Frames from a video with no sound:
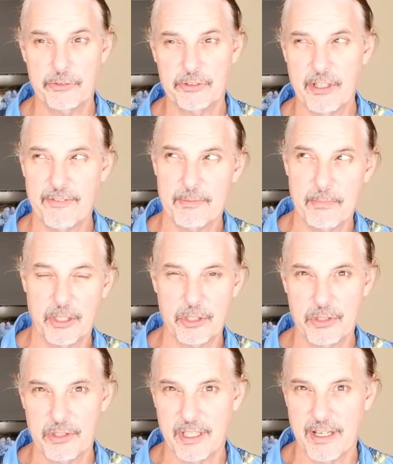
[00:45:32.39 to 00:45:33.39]
and stuff and make
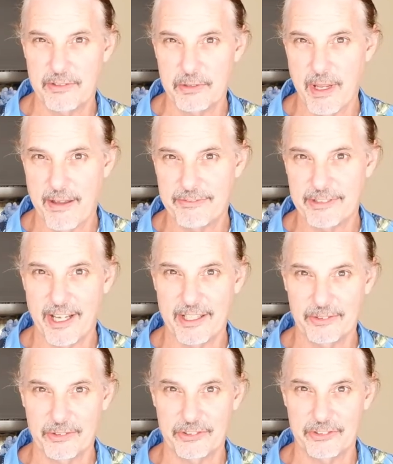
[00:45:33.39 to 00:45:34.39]
sure that I do have
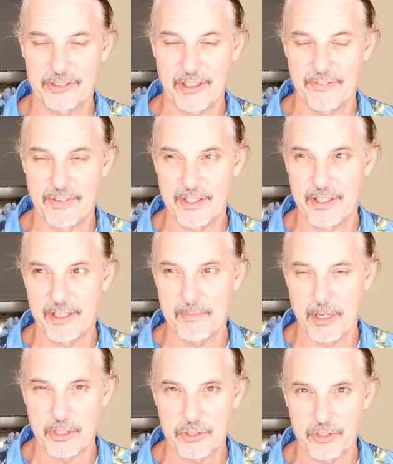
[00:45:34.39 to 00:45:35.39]
titles and stuff in there, and
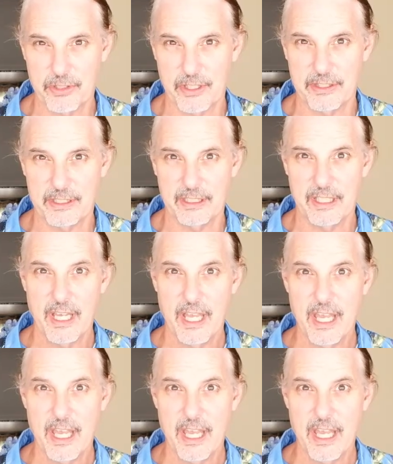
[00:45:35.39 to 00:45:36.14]
make sure that the